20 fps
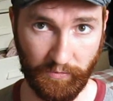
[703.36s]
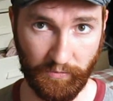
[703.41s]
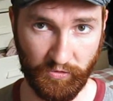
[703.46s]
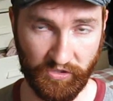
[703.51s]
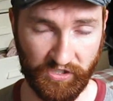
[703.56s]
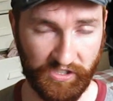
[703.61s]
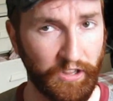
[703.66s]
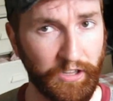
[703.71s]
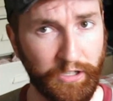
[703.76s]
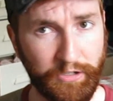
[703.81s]

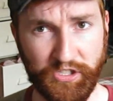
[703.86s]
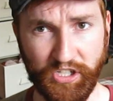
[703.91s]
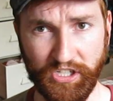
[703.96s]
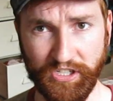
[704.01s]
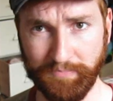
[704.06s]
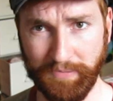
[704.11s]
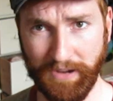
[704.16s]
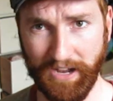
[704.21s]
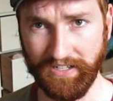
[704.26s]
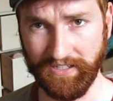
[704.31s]

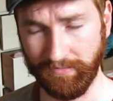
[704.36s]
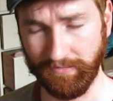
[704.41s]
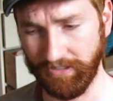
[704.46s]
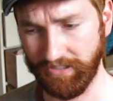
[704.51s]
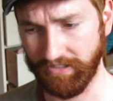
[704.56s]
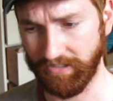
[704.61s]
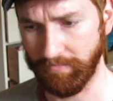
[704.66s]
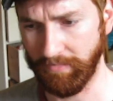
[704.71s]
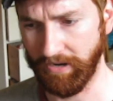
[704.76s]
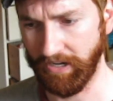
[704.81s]
solutions
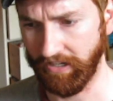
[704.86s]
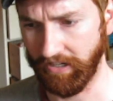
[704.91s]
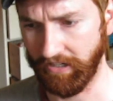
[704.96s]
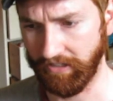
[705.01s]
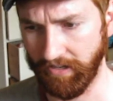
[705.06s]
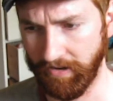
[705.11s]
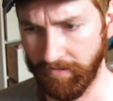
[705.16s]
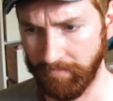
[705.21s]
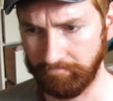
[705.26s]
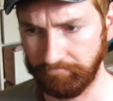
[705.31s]
possibly to making
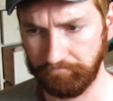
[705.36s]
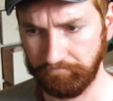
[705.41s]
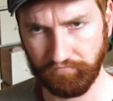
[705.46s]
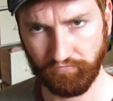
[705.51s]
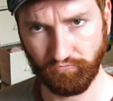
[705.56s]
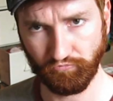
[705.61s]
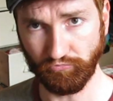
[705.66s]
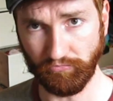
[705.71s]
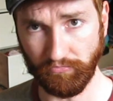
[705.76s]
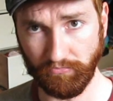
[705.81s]
them
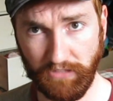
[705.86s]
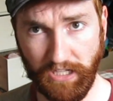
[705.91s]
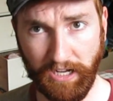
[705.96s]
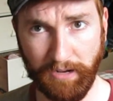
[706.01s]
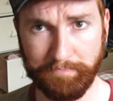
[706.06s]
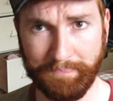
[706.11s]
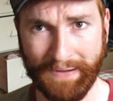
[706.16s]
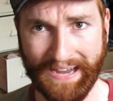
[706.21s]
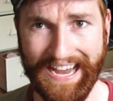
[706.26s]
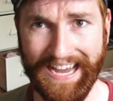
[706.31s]

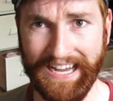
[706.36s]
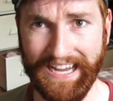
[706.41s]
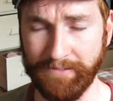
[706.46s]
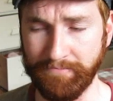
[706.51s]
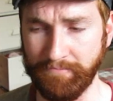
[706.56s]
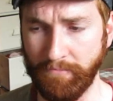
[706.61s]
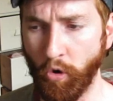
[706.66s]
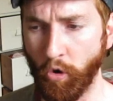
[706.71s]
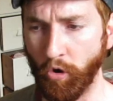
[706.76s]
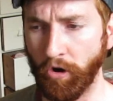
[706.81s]
pay
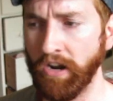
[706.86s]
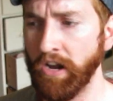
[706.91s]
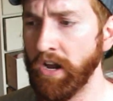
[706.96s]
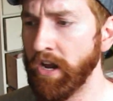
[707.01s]
more.